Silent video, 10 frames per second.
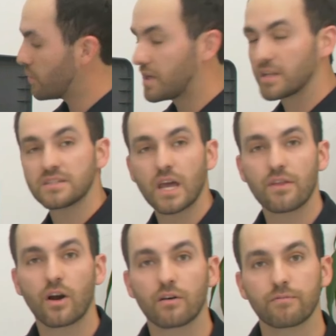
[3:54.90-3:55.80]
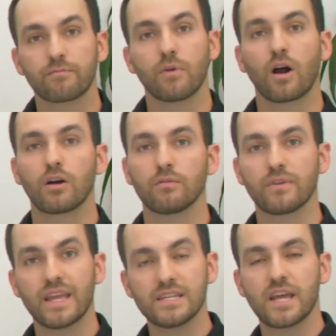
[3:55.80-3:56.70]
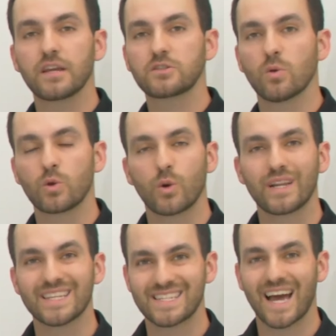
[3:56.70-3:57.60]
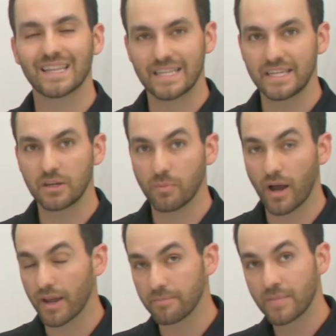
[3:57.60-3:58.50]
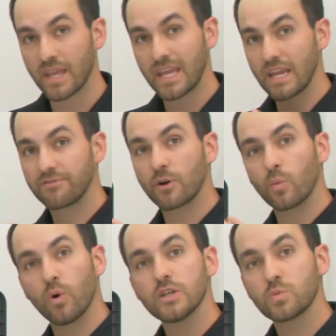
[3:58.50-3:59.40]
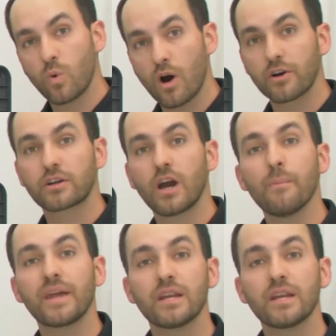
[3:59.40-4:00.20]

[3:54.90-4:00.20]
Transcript: we can say that our intake solenoid is not leaking by. If there was water coming